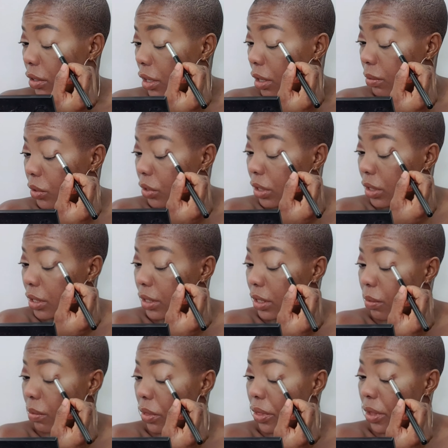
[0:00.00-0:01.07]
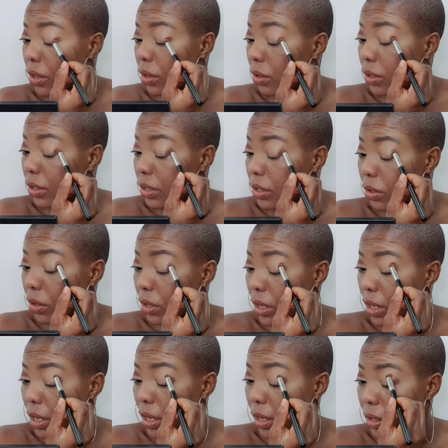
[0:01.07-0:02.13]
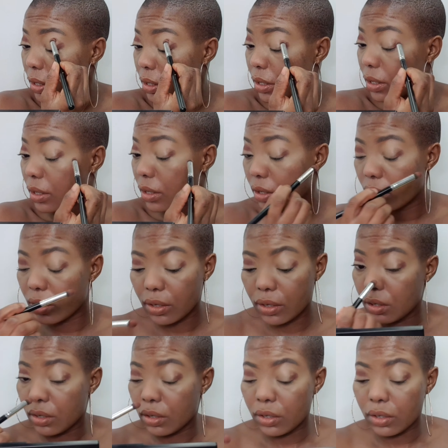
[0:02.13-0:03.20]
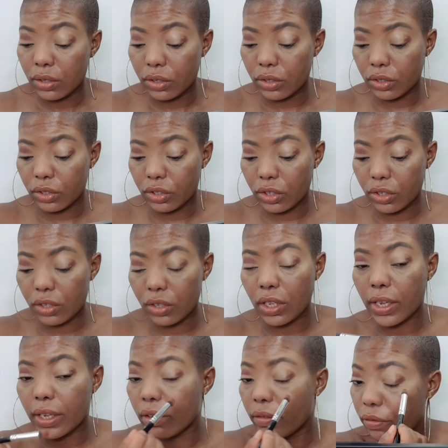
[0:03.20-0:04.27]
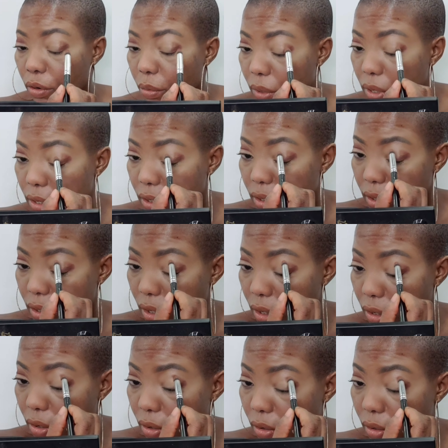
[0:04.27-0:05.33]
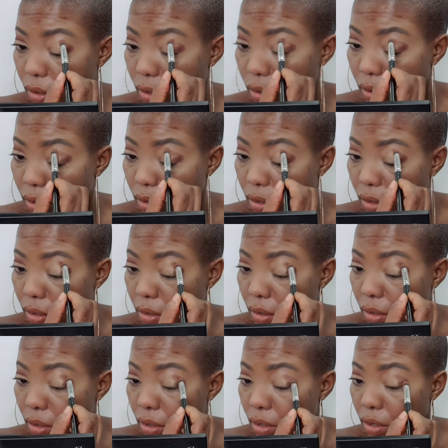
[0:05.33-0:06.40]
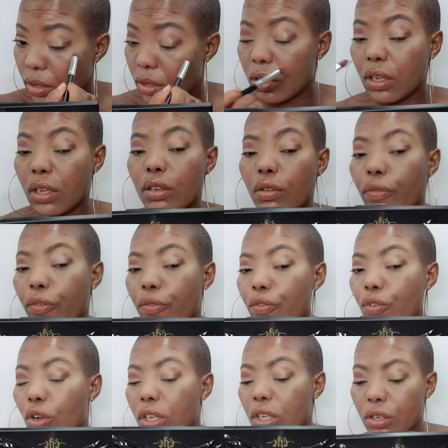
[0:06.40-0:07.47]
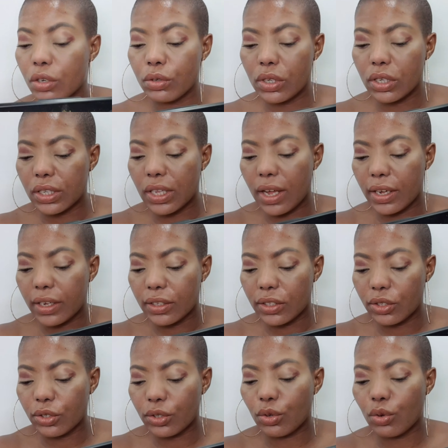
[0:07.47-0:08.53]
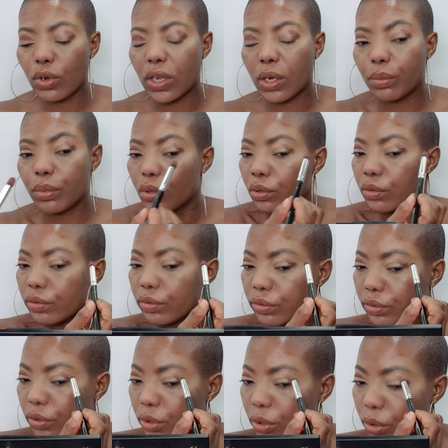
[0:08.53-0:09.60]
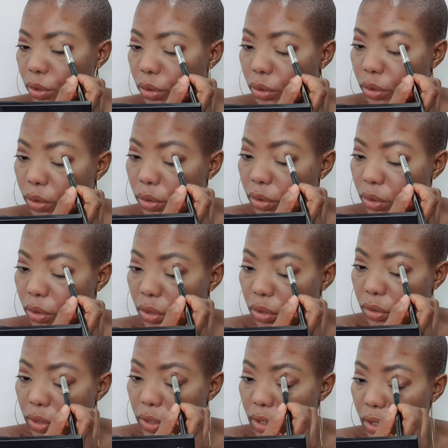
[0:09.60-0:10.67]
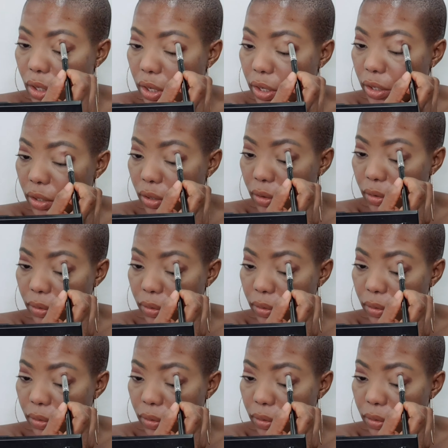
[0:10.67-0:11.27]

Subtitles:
I'm doing the same thing on this other eyes, just like forming a circle. And if you've got a hooded eyes, just go above your crease line.